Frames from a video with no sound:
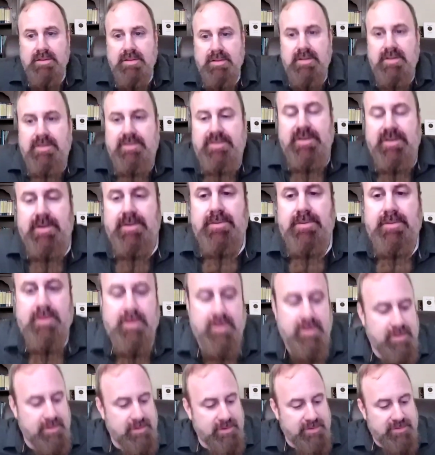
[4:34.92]
so
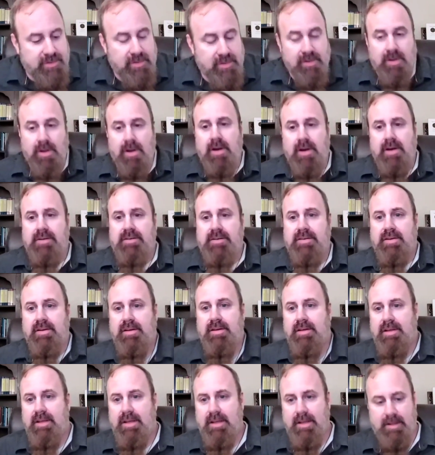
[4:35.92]
there's a lot
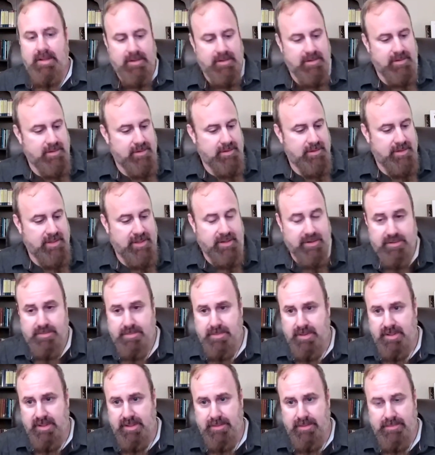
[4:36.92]
in Theodish
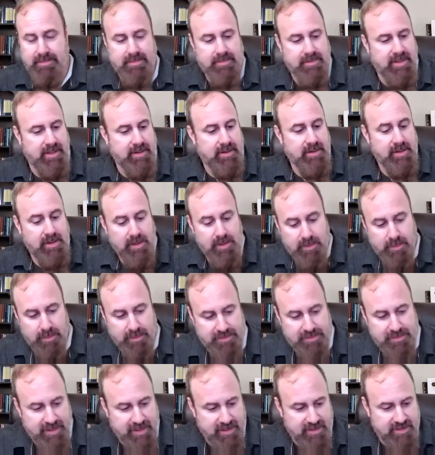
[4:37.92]
belief that, of course,
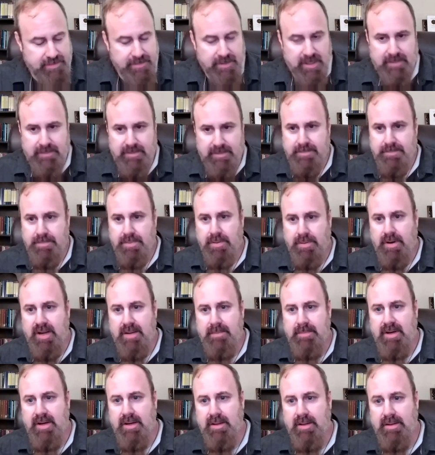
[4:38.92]
Theodish belief is
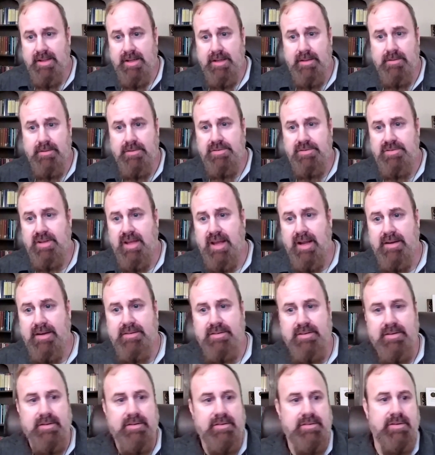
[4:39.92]
primarily
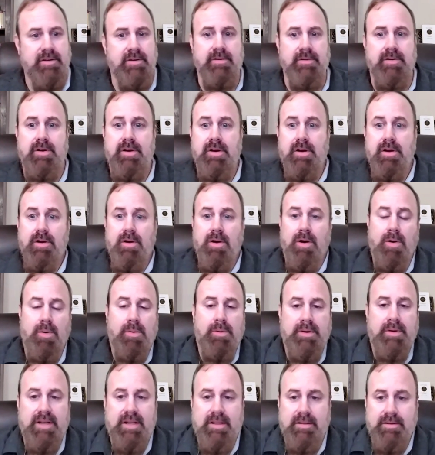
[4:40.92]
Anglo-Saxon. So
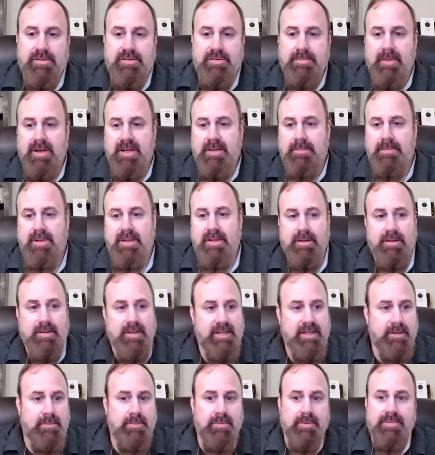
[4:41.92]
Old English might be the
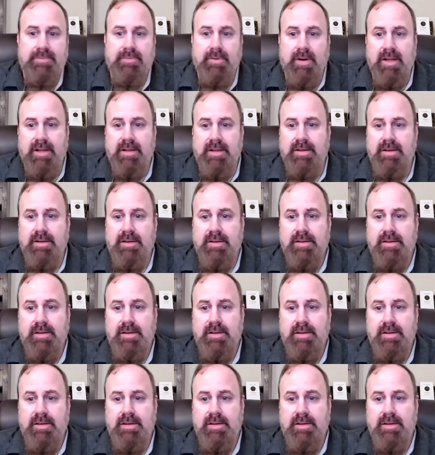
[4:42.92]
lingua franca